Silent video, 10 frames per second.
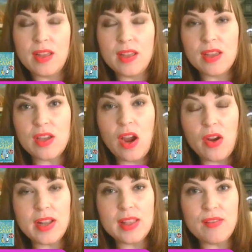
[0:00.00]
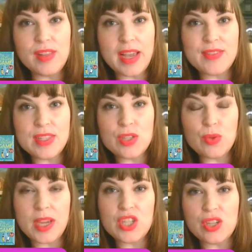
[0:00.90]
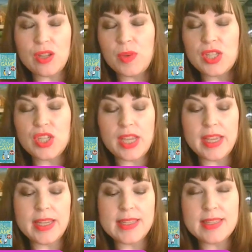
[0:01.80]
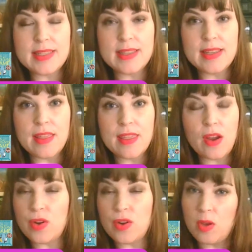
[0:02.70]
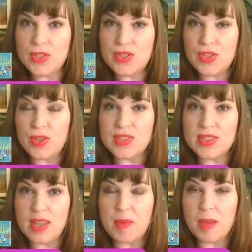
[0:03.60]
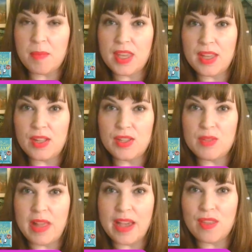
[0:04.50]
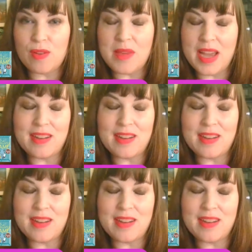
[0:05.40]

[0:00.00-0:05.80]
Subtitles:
current love life situation, which is there are no more suitors coming up the hill to Blackthorn Manor.